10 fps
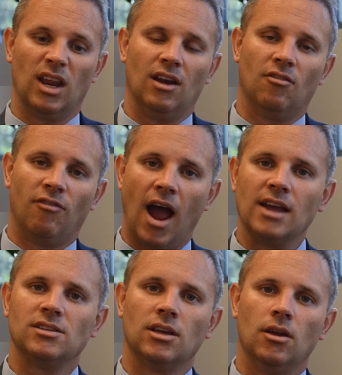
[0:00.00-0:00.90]
and
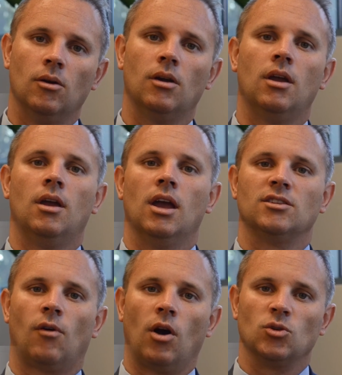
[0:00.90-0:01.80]
advising you
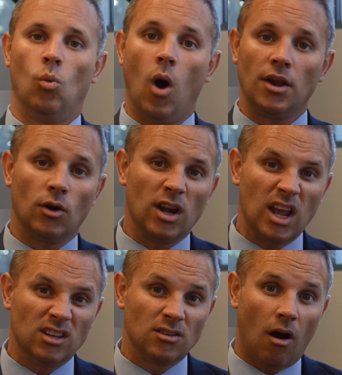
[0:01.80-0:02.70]
as far as what your
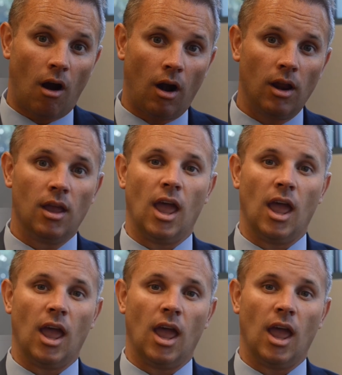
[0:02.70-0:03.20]
needs are,